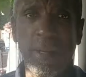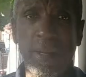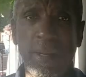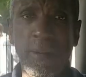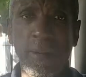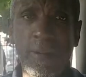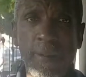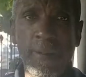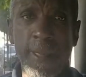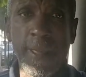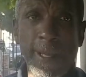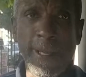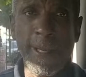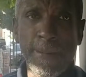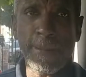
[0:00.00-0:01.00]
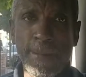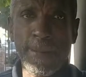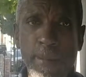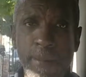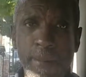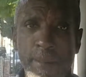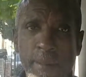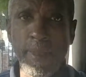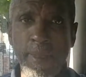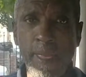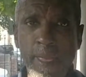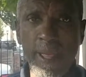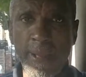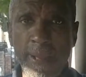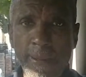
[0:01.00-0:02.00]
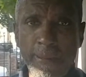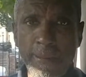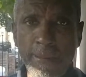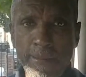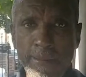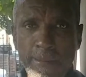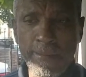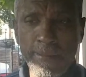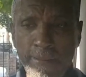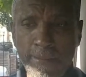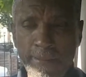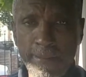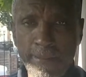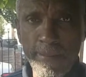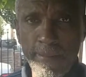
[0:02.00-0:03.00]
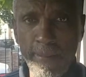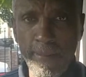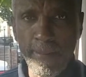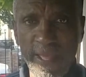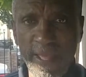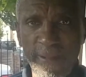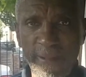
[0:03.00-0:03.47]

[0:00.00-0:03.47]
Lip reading: You take questions for 2 more minutes, so if you want people to...